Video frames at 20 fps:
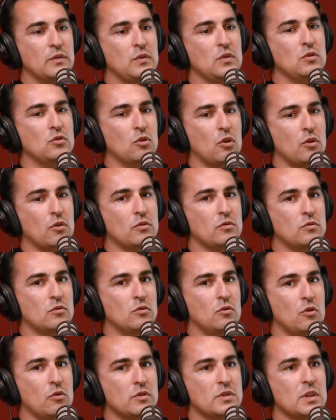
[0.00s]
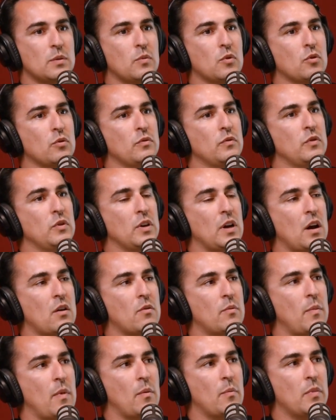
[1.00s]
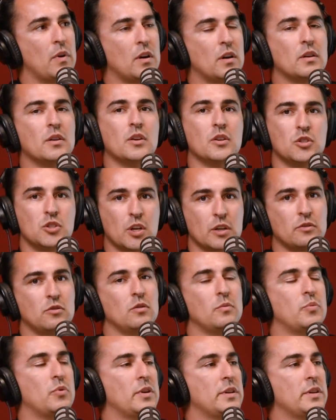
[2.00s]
And if you don't know something, or if you can't remember, chat to your